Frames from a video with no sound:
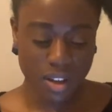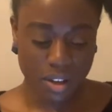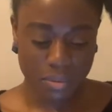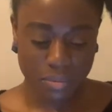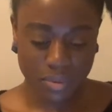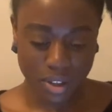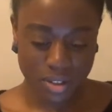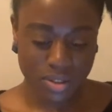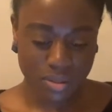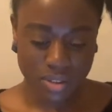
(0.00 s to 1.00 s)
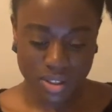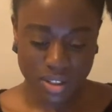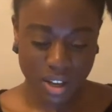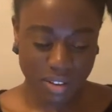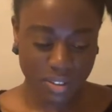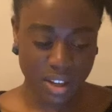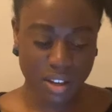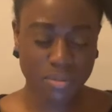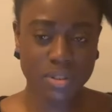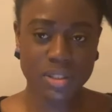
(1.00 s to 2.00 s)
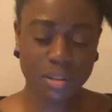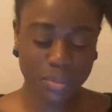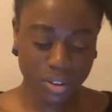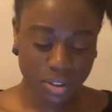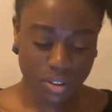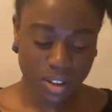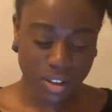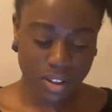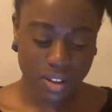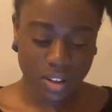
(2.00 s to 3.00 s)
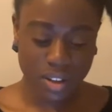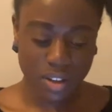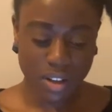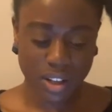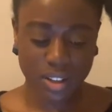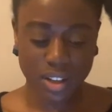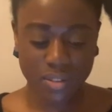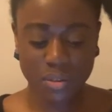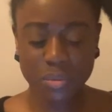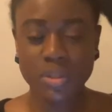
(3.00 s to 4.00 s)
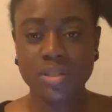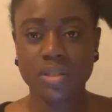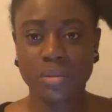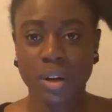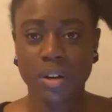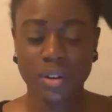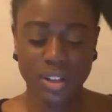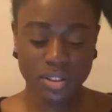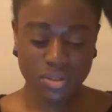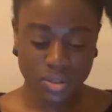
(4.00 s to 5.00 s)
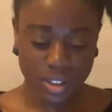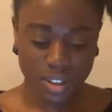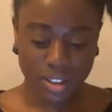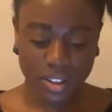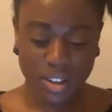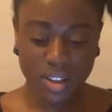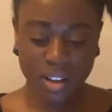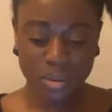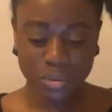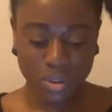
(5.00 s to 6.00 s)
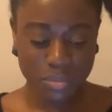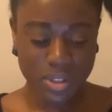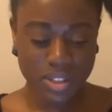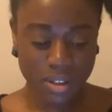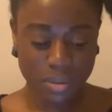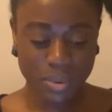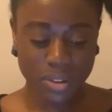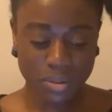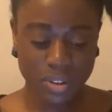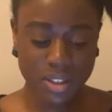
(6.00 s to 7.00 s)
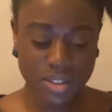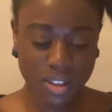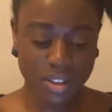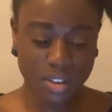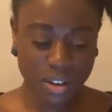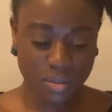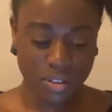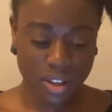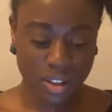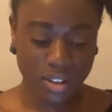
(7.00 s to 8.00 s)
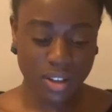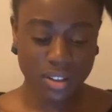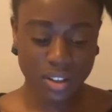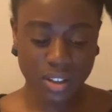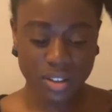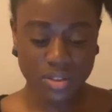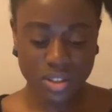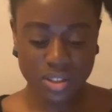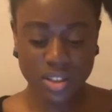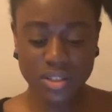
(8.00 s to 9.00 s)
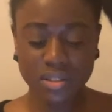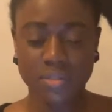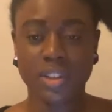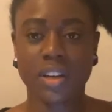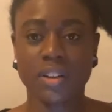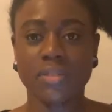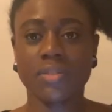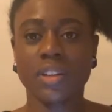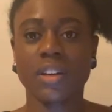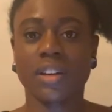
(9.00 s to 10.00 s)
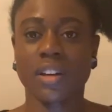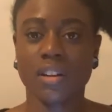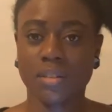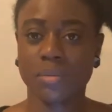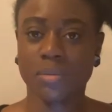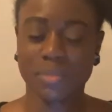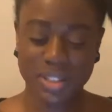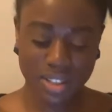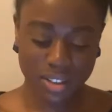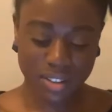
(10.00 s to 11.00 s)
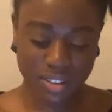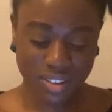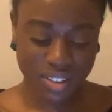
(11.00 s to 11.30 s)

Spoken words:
I don't need to have it every time I go there. I can have it once in a while and enjoy it. I will not miss out by not eating it there and then, and I can just eat something healthy and carry on with my day.